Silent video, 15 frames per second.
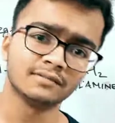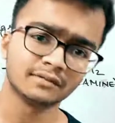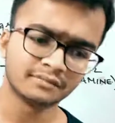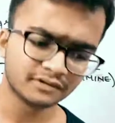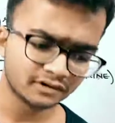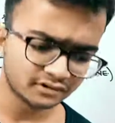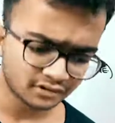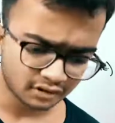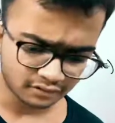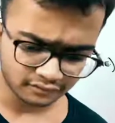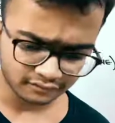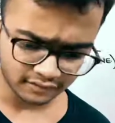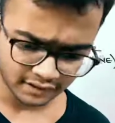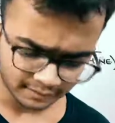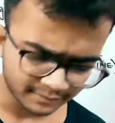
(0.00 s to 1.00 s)
properties
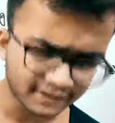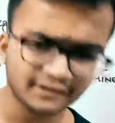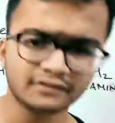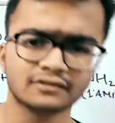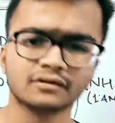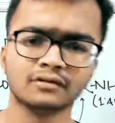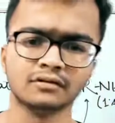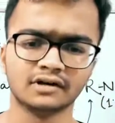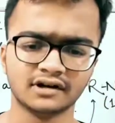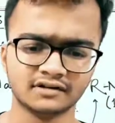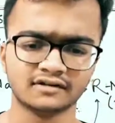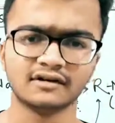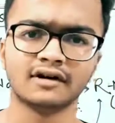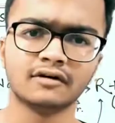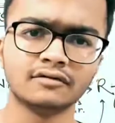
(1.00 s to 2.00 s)
of amine. So let's
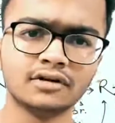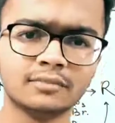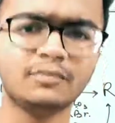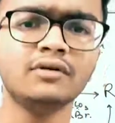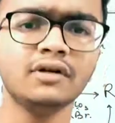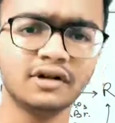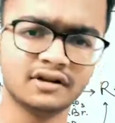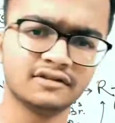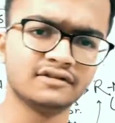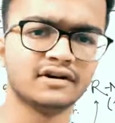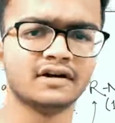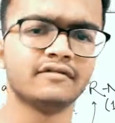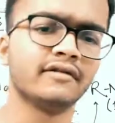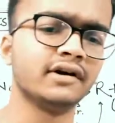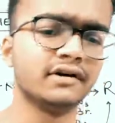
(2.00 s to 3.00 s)
clear out the board and
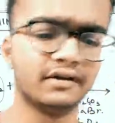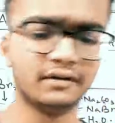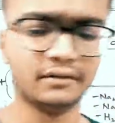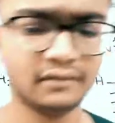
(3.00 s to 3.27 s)
start writing.